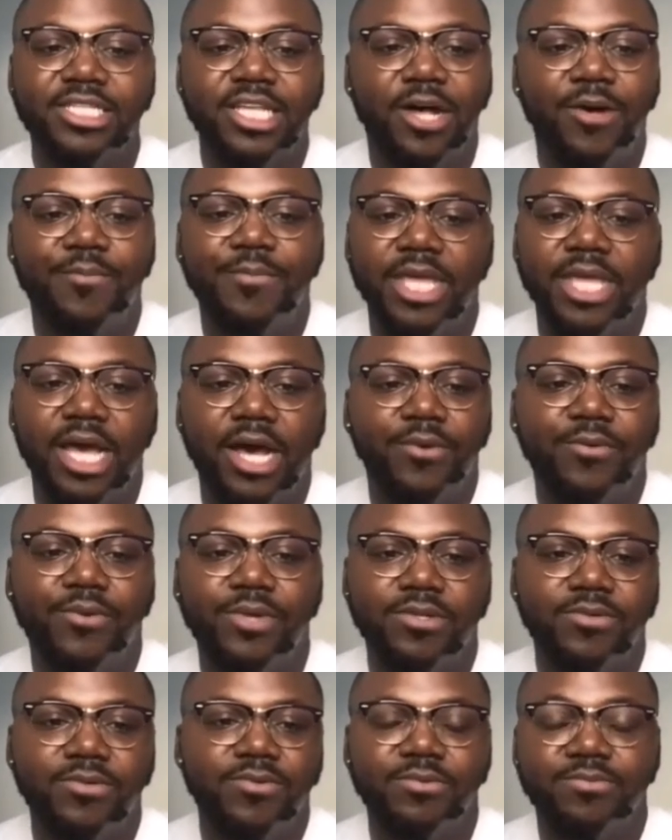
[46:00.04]
and that's helped me
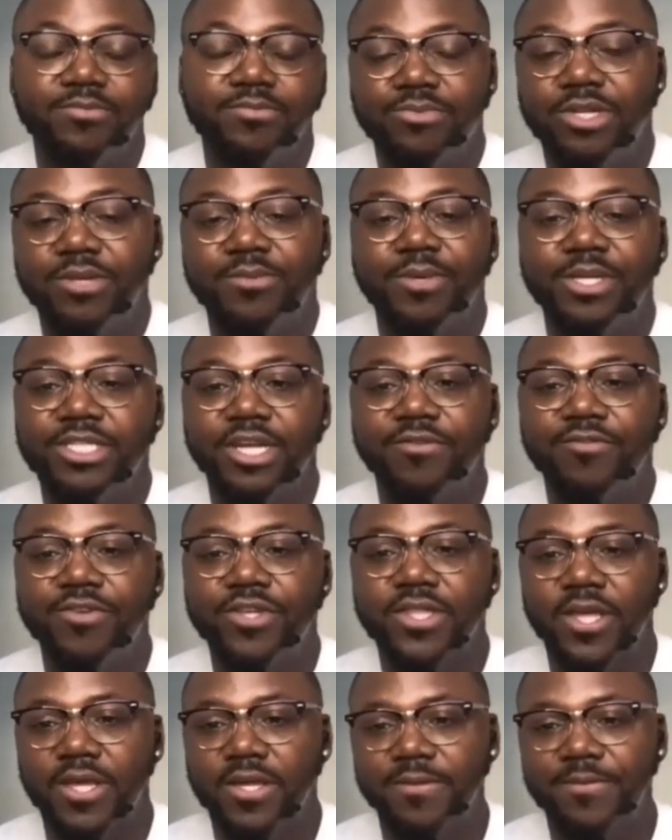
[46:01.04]
out with with pretty
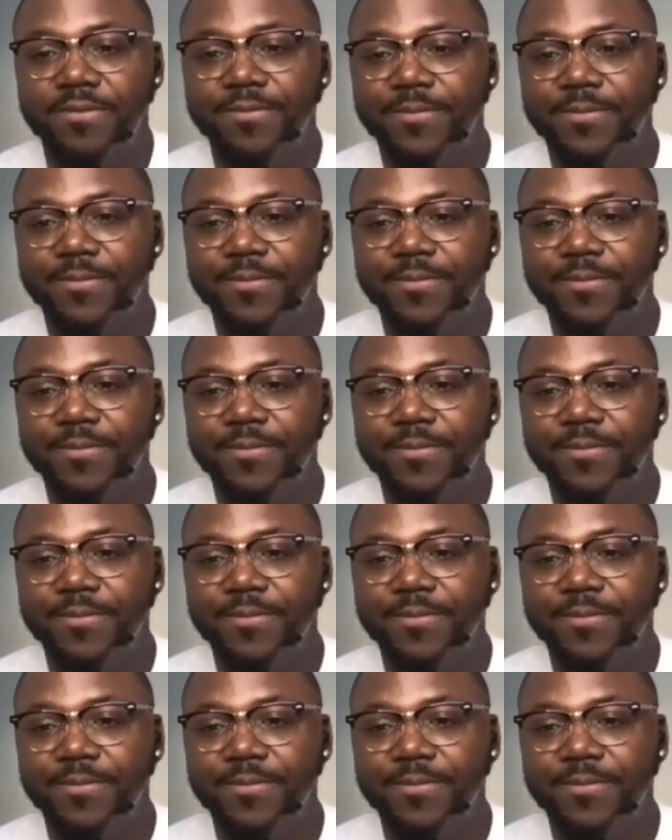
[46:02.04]
much everything